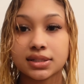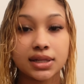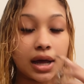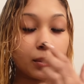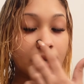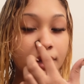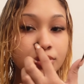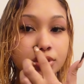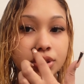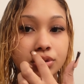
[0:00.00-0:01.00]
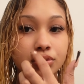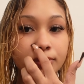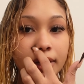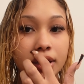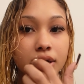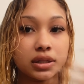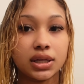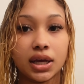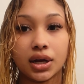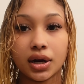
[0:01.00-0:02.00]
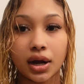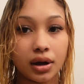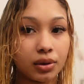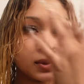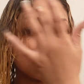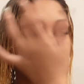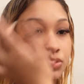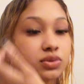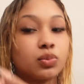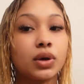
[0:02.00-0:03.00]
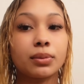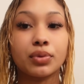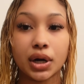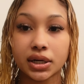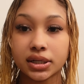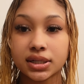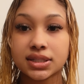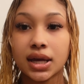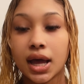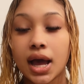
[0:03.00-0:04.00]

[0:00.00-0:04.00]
Now when I usually do my curly hair, I always use one product.